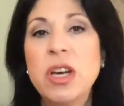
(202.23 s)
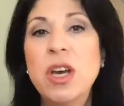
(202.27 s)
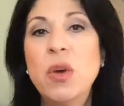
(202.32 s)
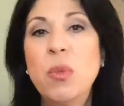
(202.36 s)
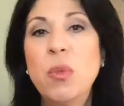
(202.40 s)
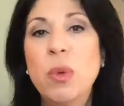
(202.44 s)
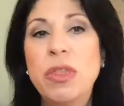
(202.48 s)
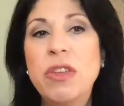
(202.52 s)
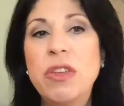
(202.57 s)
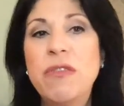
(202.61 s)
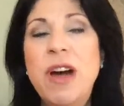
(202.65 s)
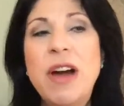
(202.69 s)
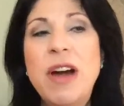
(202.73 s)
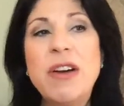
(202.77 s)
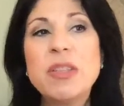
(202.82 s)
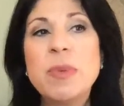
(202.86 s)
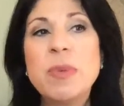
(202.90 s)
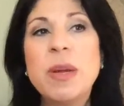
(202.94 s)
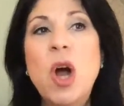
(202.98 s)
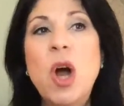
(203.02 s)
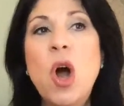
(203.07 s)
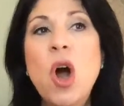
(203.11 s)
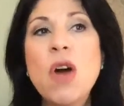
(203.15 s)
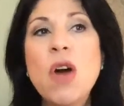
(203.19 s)
with the virus. I
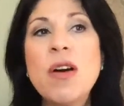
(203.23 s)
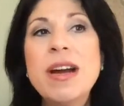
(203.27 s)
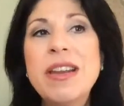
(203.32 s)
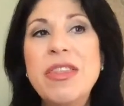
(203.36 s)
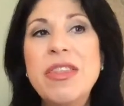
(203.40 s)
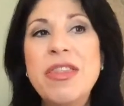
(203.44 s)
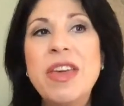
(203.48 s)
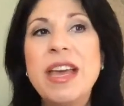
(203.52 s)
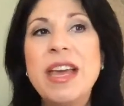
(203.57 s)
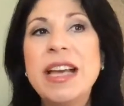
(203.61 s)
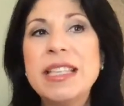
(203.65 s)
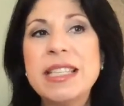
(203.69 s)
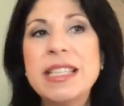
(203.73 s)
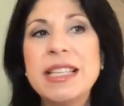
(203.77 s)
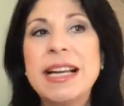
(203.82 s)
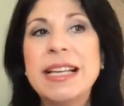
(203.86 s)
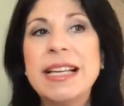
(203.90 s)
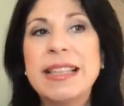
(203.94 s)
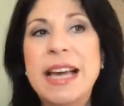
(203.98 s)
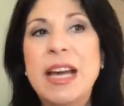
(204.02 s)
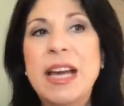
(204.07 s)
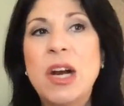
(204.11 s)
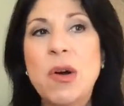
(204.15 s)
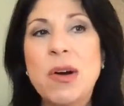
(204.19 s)
mean, aren't things
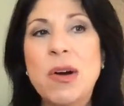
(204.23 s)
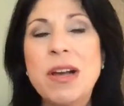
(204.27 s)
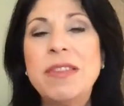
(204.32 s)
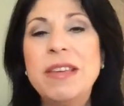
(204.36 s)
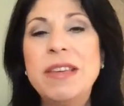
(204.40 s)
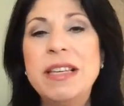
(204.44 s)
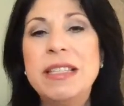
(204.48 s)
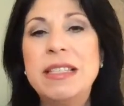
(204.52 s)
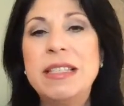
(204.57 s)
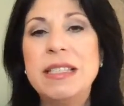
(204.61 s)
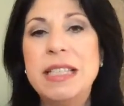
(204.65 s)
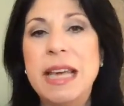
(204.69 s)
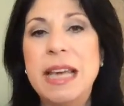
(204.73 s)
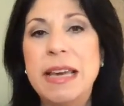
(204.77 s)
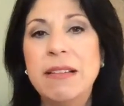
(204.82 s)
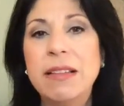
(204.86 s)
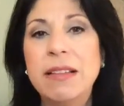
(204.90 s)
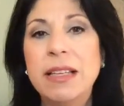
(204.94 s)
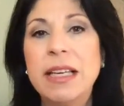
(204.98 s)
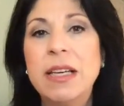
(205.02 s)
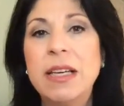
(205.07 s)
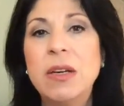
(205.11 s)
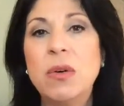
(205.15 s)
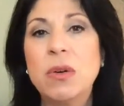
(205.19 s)
like that, aren't these
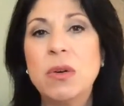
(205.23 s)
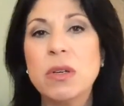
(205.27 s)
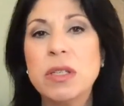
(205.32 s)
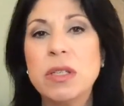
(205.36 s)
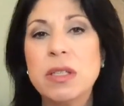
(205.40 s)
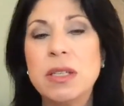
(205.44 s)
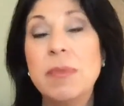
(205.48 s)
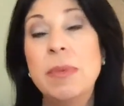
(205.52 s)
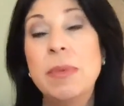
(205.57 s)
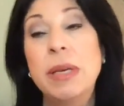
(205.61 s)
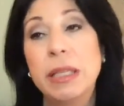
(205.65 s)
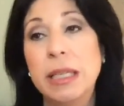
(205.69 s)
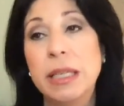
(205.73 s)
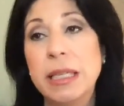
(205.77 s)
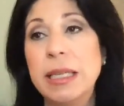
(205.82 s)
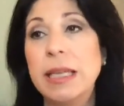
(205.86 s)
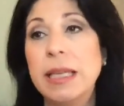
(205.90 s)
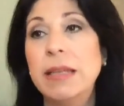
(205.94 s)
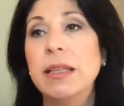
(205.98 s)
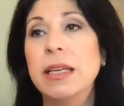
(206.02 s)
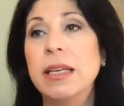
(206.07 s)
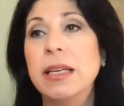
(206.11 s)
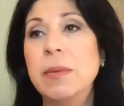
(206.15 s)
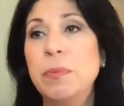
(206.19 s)
daily or seemingly
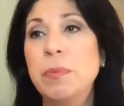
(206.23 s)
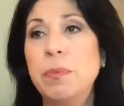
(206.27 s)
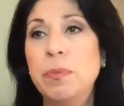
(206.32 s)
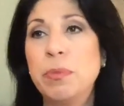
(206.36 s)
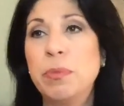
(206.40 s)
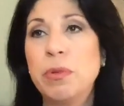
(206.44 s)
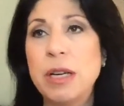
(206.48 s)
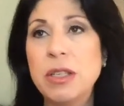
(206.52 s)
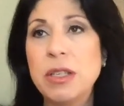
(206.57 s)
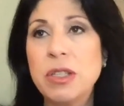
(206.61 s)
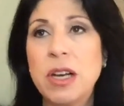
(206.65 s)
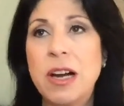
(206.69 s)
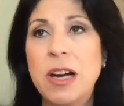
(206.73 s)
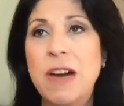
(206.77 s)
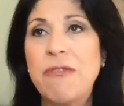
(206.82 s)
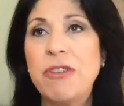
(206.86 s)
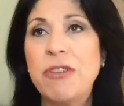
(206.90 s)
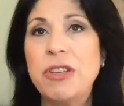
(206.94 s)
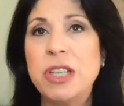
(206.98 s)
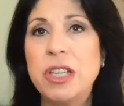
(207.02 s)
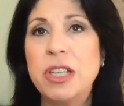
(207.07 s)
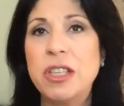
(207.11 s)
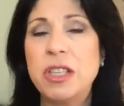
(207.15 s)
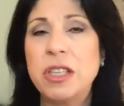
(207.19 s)
daily press
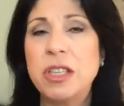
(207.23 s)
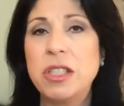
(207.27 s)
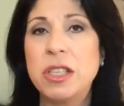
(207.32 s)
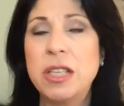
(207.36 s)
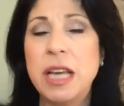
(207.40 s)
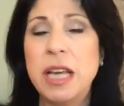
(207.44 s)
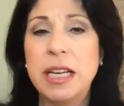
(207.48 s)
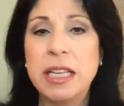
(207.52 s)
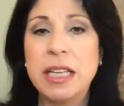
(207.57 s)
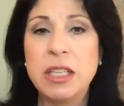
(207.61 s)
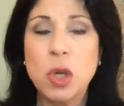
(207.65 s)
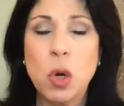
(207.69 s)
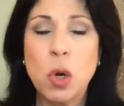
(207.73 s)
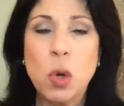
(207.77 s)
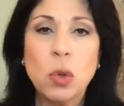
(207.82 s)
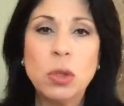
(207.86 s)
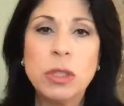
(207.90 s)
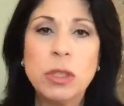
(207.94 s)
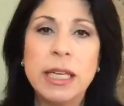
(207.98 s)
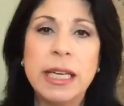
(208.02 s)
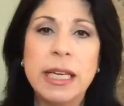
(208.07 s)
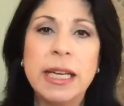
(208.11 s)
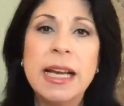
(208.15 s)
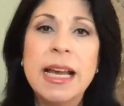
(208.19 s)
conferences that he's
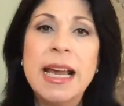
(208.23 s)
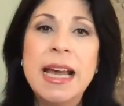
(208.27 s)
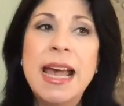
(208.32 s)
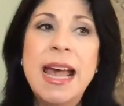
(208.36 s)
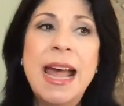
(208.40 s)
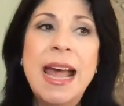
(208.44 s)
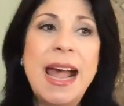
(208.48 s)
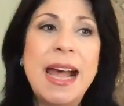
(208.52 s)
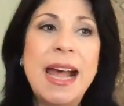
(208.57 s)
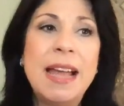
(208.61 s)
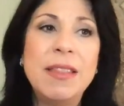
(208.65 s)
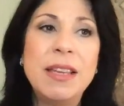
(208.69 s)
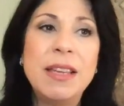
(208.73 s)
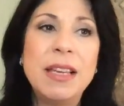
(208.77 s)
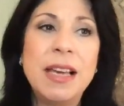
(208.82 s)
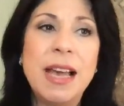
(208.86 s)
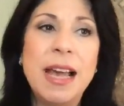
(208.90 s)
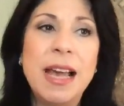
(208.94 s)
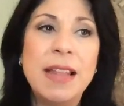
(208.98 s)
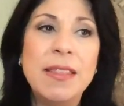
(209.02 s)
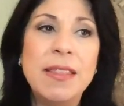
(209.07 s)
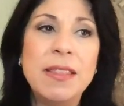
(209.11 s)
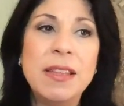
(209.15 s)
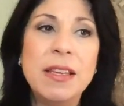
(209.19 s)
holding and the
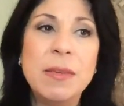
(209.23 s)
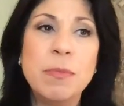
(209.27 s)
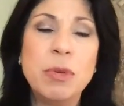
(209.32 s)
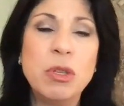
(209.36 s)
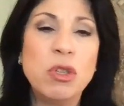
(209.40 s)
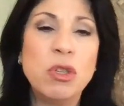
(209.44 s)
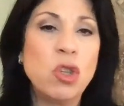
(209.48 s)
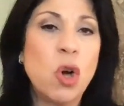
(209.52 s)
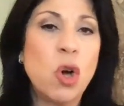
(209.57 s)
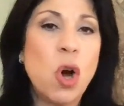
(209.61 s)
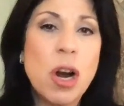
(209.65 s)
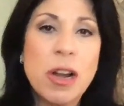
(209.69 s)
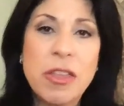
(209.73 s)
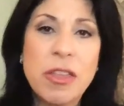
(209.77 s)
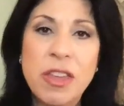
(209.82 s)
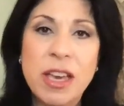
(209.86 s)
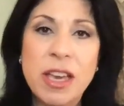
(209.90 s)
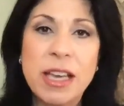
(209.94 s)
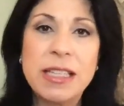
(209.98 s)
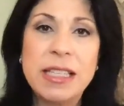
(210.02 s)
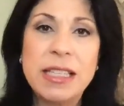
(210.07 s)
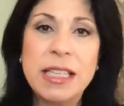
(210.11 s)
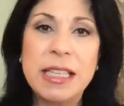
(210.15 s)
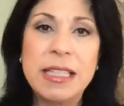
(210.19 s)
bizarre
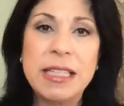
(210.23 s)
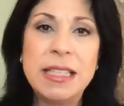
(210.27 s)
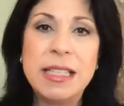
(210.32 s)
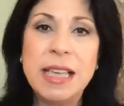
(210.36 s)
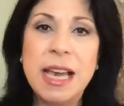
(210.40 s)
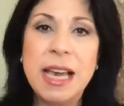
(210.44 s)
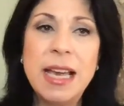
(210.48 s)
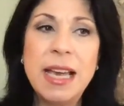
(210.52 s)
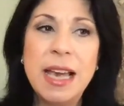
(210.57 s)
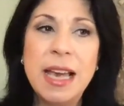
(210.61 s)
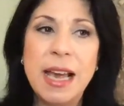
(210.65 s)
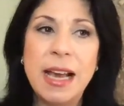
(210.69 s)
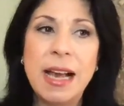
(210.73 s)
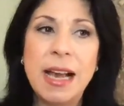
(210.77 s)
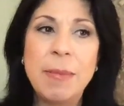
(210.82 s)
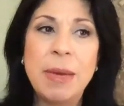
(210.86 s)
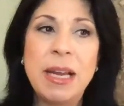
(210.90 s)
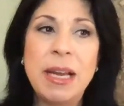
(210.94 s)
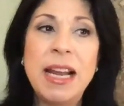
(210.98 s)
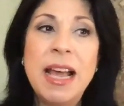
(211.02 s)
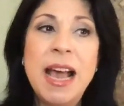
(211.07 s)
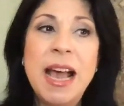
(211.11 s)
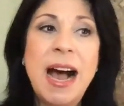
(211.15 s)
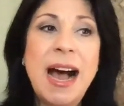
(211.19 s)
things he's saying? I
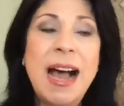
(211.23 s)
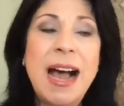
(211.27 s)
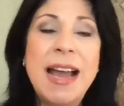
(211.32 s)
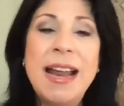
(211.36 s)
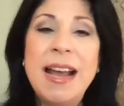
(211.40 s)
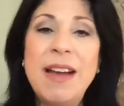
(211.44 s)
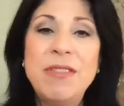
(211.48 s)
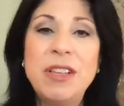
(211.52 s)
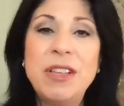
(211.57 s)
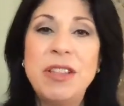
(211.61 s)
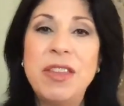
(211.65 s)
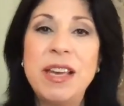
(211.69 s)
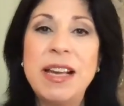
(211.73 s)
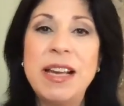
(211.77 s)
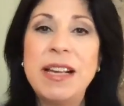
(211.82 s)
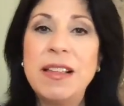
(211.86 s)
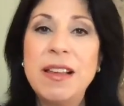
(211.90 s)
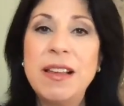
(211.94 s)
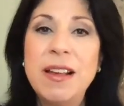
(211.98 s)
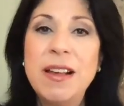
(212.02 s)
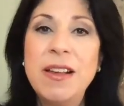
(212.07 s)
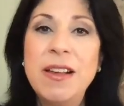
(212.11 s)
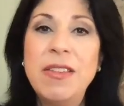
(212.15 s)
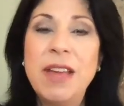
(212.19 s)
mean, I'd have to think
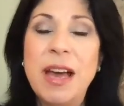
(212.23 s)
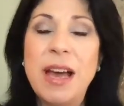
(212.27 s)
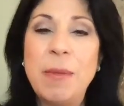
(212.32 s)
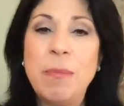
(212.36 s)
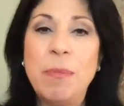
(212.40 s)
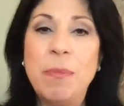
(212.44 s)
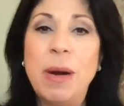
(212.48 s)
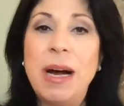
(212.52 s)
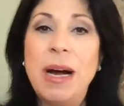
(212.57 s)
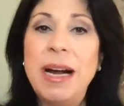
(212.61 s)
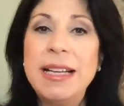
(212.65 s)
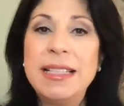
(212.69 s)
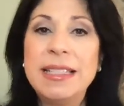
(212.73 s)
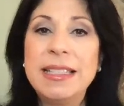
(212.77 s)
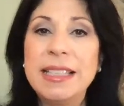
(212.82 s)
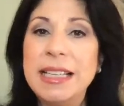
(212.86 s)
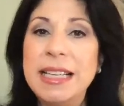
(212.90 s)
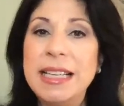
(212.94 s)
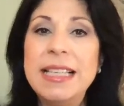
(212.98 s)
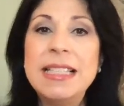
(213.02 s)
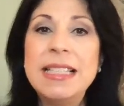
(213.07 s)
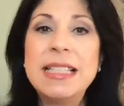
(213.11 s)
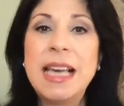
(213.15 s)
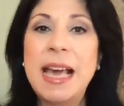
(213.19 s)
that Biden and
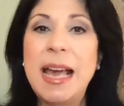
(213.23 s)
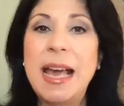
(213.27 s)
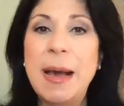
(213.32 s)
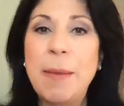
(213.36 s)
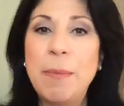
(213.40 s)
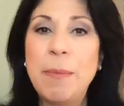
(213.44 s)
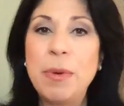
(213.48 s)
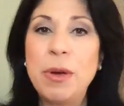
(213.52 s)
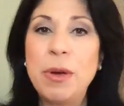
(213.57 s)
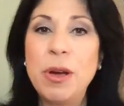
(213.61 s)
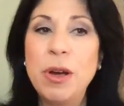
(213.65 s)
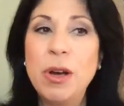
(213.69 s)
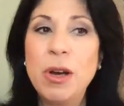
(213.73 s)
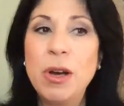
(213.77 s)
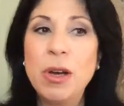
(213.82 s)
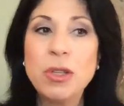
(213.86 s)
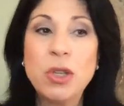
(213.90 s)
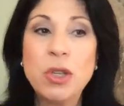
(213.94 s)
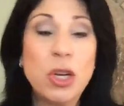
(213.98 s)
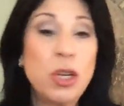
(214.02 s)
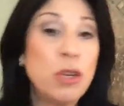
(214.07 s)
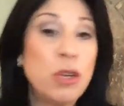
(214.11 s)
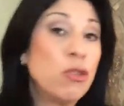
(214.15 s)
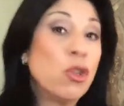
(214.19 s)
his camp
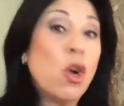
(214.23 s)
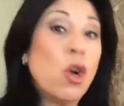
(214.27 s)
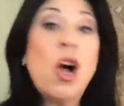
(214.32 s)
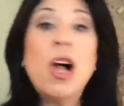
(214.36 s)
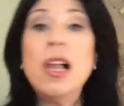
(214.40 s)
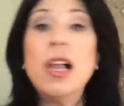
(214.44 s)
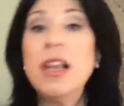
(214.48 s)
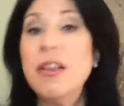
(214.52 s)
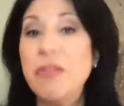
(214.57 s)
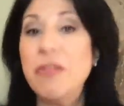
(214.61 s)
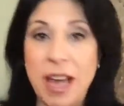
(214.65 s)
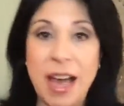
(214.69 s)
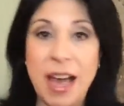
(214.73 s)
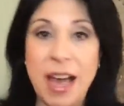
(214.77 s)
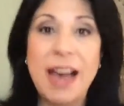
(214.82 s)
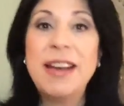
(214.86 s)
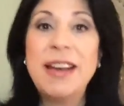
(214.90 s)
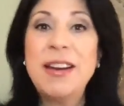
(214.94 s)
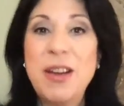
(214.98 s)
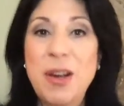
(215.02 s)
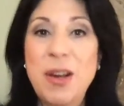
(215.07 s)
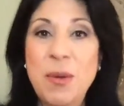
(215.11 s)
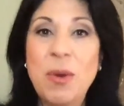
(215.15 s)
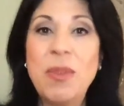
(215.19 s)
is going to use all of
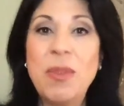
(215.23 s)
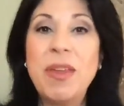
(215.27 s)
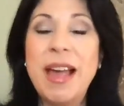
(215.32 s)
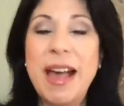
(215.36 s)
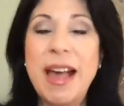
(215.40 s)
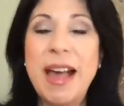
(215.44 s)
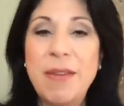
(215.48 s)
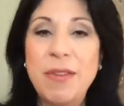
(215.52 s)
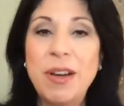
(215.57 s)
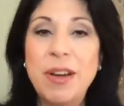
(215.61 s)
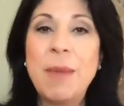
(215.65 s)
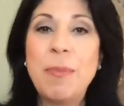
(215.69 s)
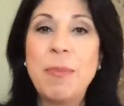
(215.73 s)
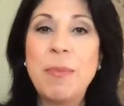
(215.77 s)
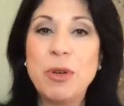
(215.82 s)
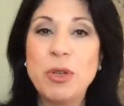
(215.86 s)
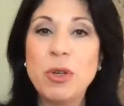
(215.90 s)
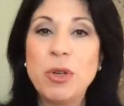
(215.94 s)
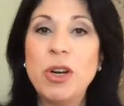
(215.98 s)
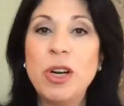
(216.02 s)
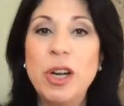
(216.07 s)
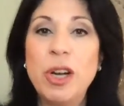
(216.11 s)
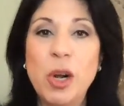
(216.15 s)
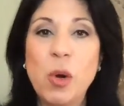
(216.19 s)
that when they have an
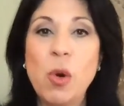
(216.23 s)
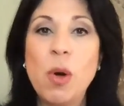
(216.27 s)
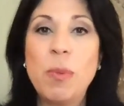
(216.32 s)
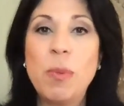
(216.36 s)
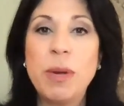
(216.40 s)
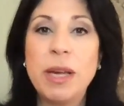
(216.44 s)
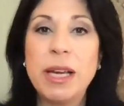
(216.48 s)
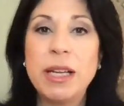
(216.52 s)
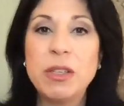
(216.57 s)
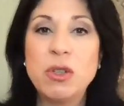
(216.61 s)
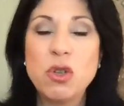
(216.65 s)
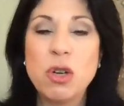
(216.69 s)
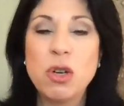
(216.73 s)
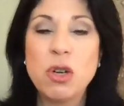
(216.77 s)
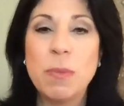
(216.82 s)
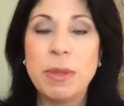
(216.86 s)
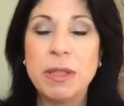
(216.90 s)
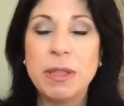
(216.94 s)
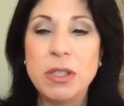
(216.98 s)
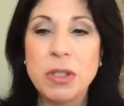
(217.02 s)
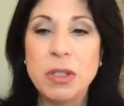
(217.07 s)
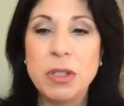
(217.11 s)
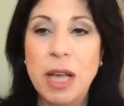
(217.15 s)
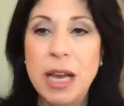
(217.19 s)
opportunity to go up against Trump
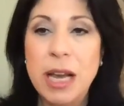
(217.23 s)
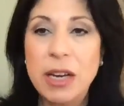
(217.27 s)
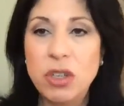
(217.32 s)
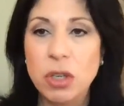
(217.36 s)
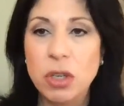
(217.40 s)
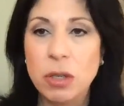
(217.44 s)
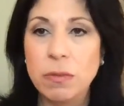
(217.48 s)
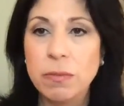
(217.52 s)
in this election.